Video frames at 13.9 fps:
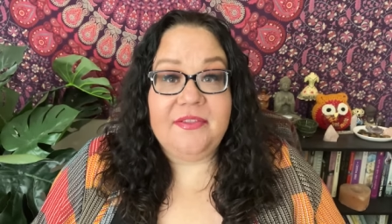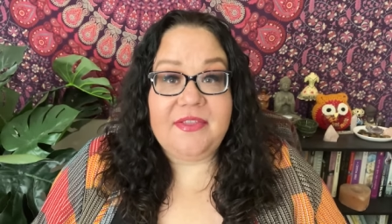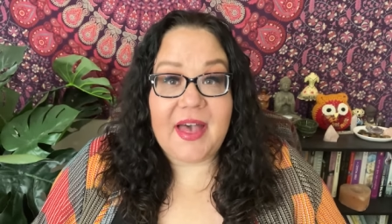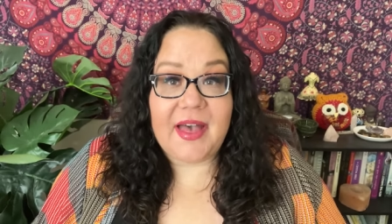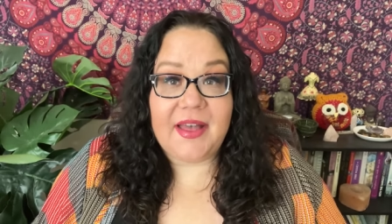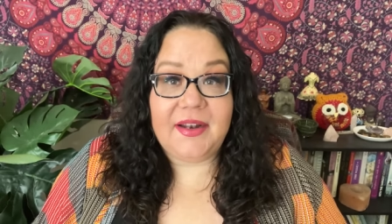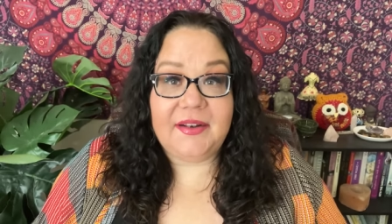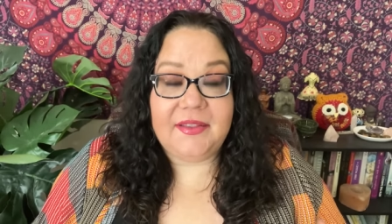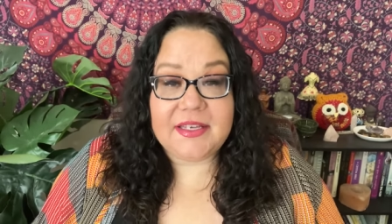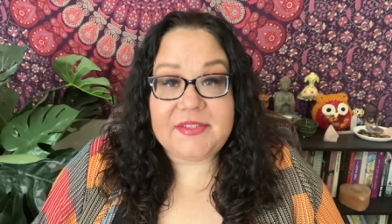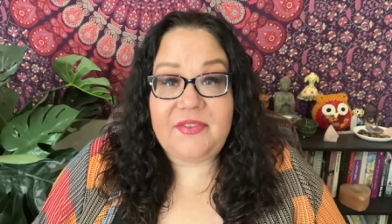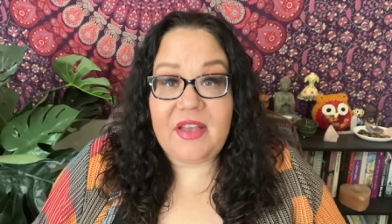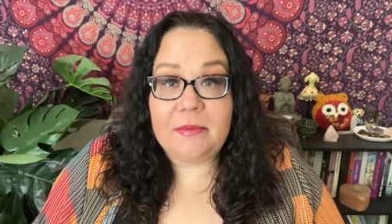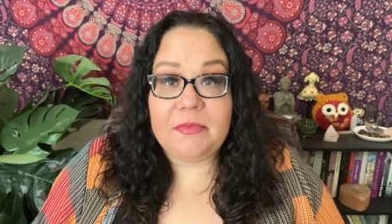that
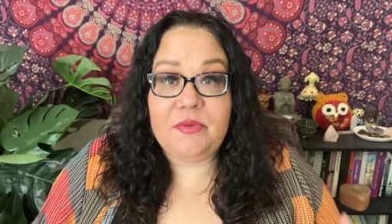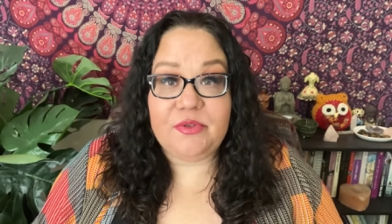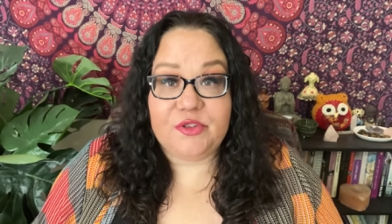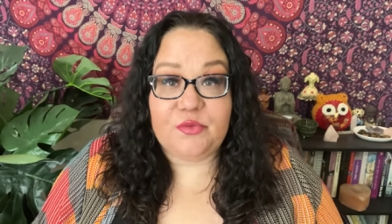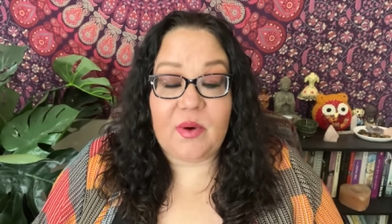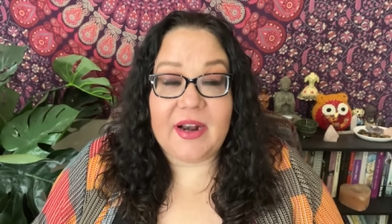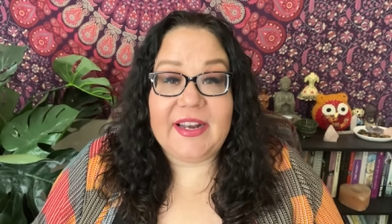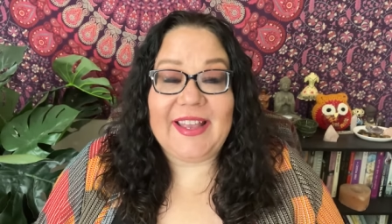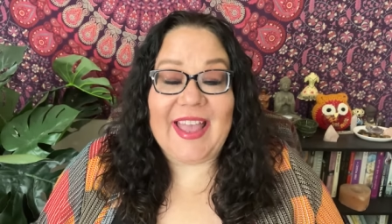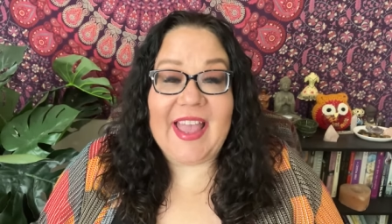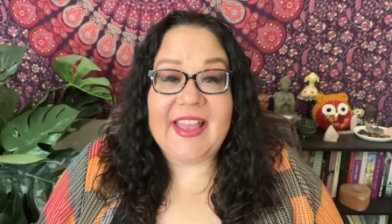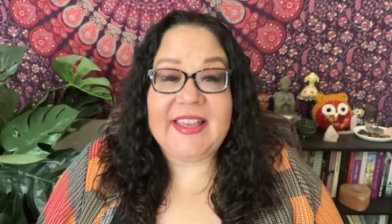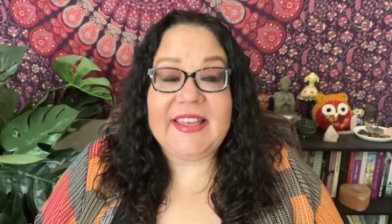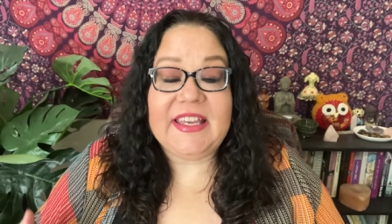this family was running
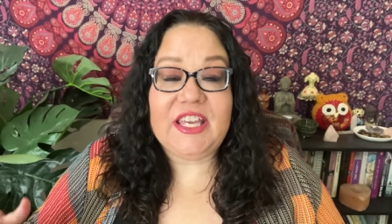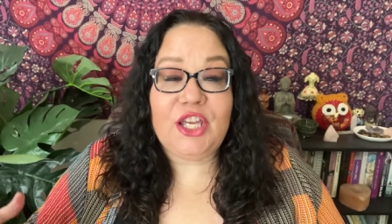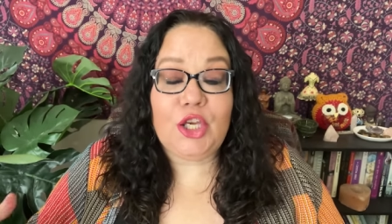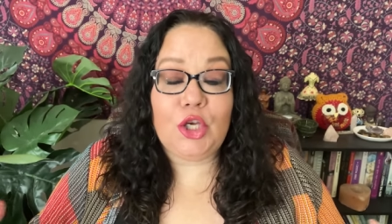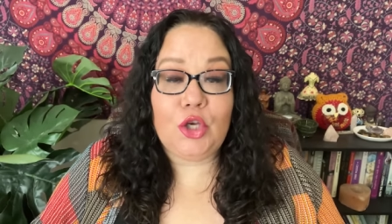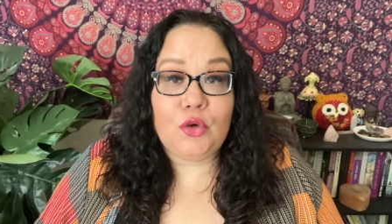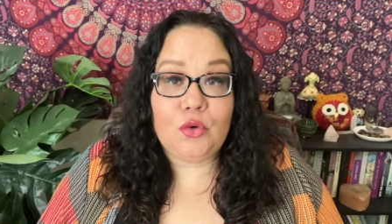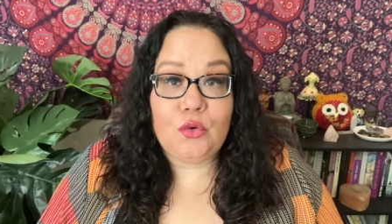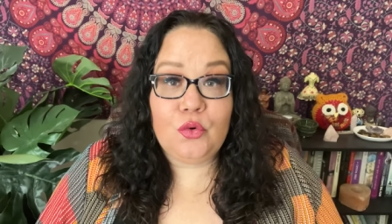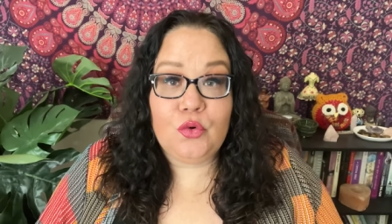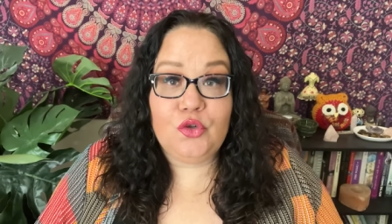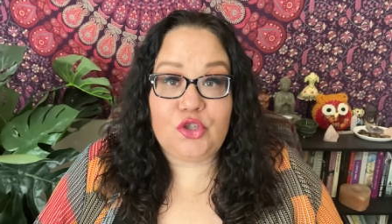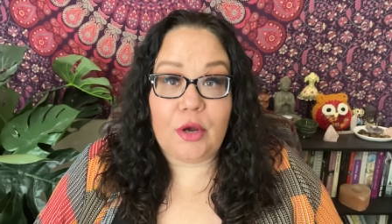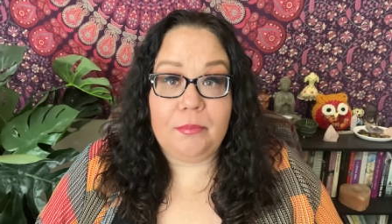a
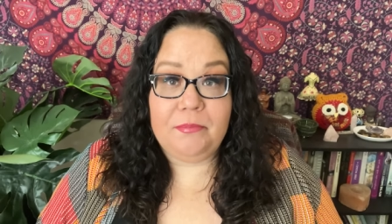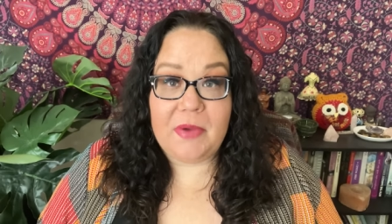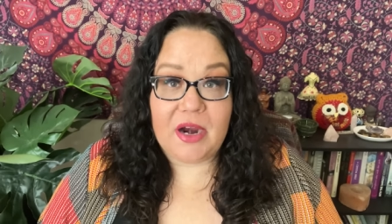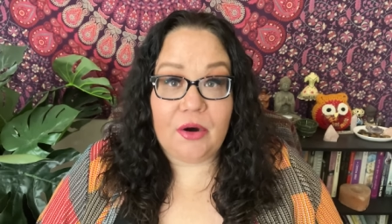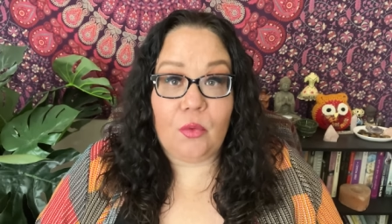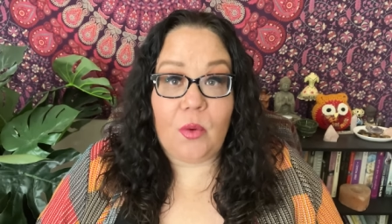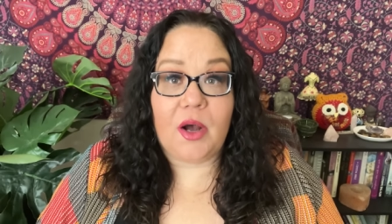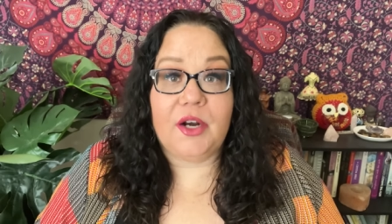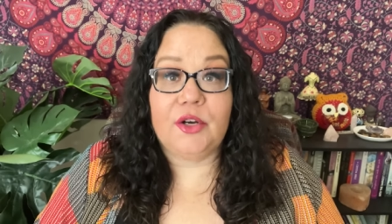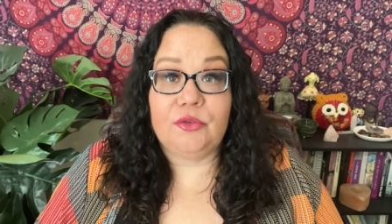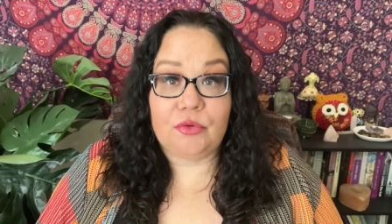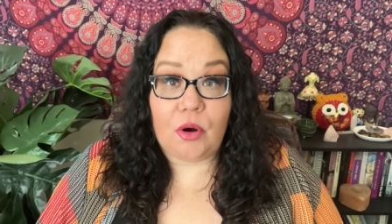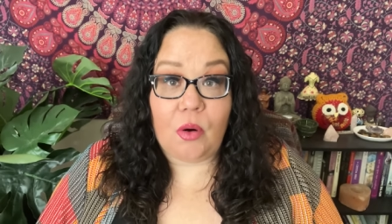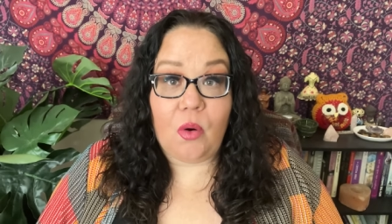huge marijuana
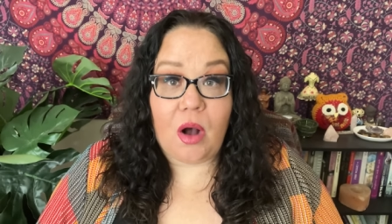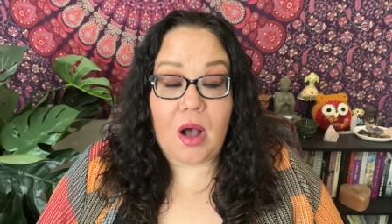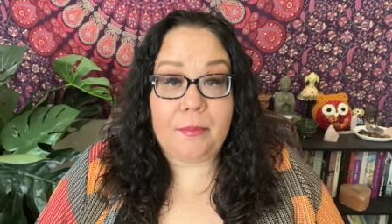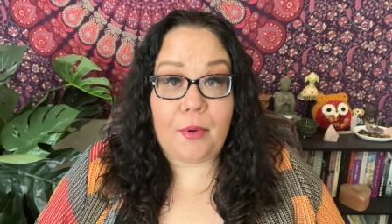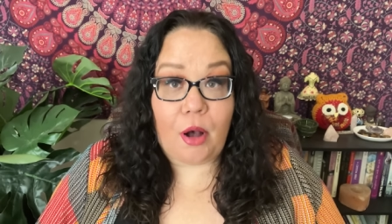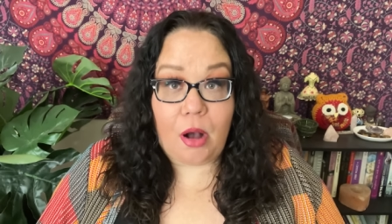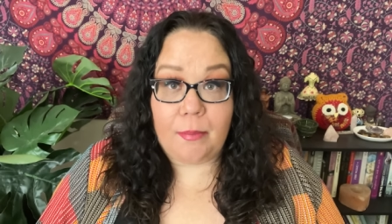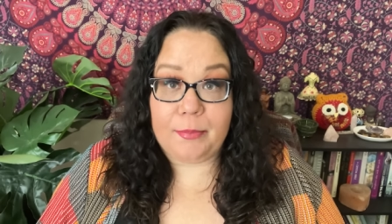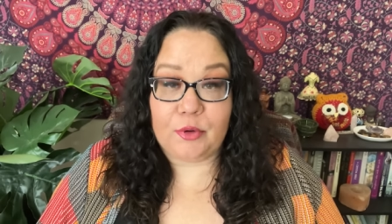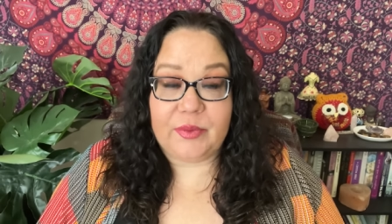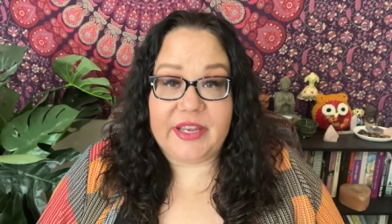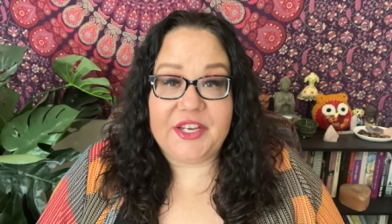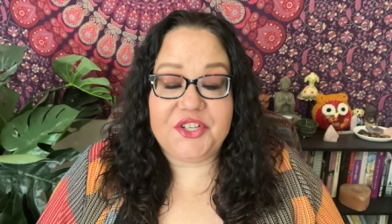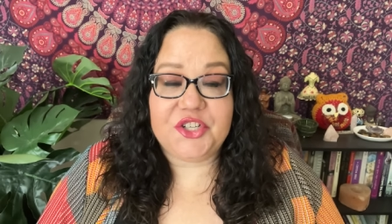grow op
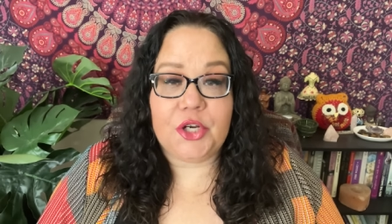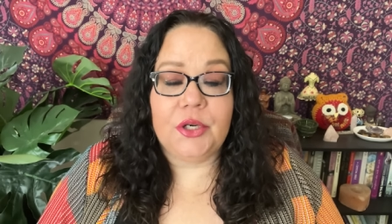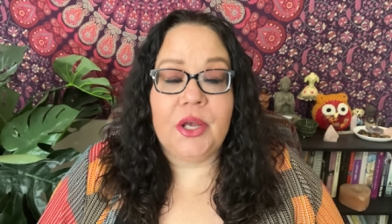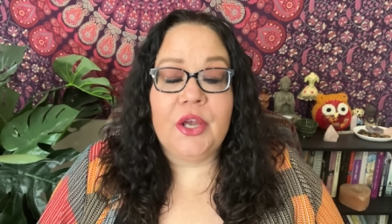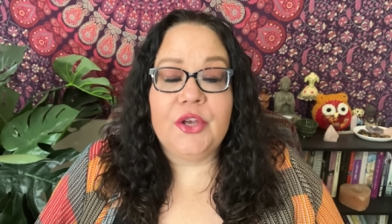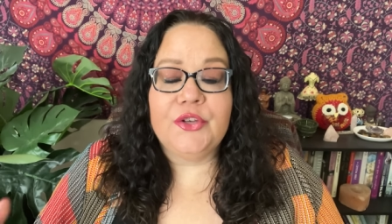operation.